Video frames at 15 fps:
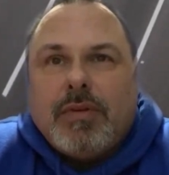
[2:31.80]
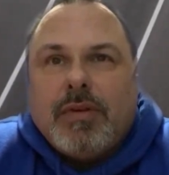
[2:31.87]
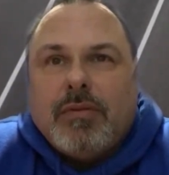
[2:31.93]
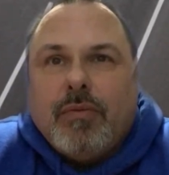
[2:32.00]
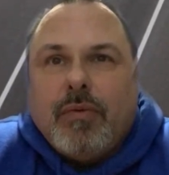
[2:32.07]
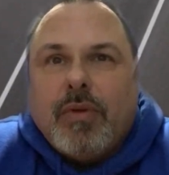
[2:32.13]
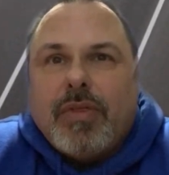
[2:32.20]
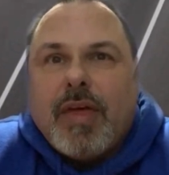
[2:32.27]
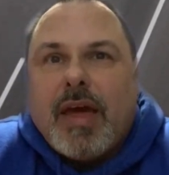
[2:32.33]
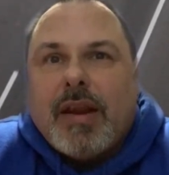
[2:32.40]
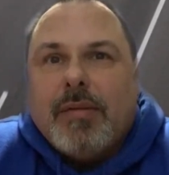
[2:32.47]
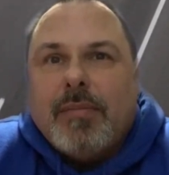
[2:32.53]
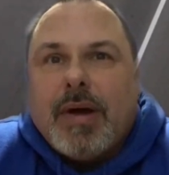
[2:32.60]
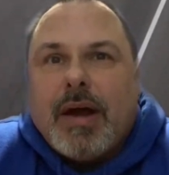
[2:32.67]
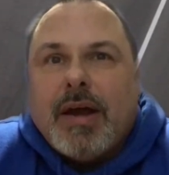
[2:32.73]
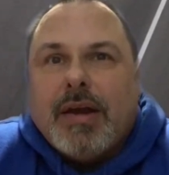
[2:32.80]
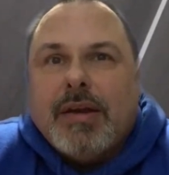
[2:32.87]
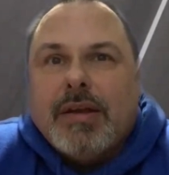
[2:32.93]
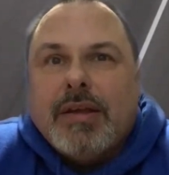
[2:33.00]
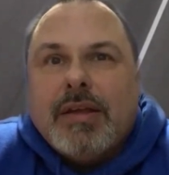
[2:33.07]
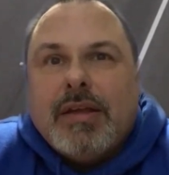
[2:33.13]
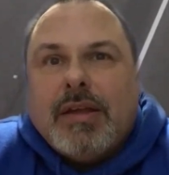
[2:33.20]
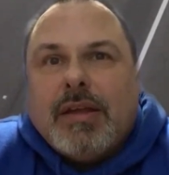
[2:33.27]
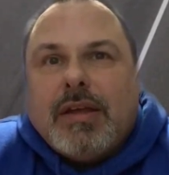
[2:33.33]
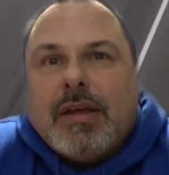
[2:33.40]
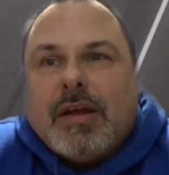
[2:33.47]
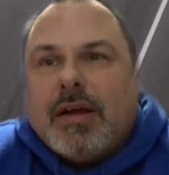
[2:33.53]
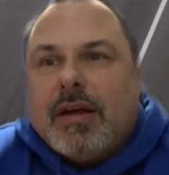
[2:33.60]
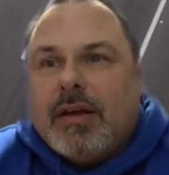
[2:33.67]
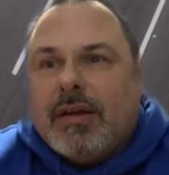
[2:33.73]
With that in mind,
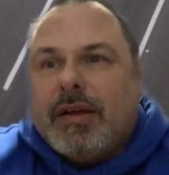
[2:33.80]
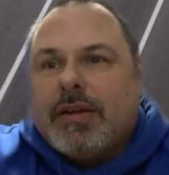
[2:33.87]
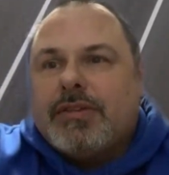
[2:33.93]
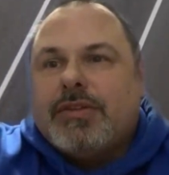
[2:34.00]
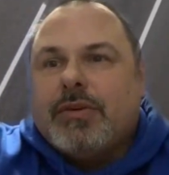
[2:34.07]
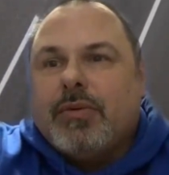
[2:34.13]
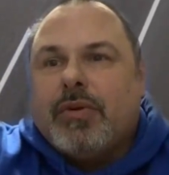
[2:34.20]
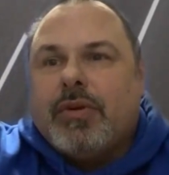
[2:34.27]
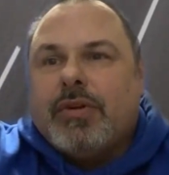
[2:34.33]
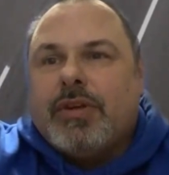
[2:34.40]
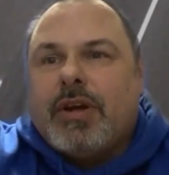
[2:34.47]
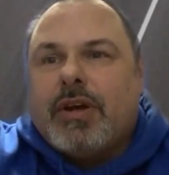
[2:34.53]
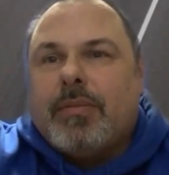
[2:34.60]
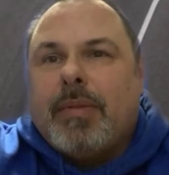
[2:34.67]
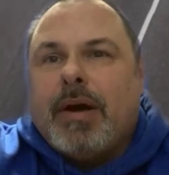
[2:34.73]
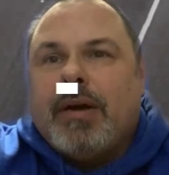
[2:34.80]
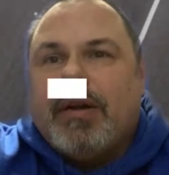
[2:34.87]
next thing we're going to talk about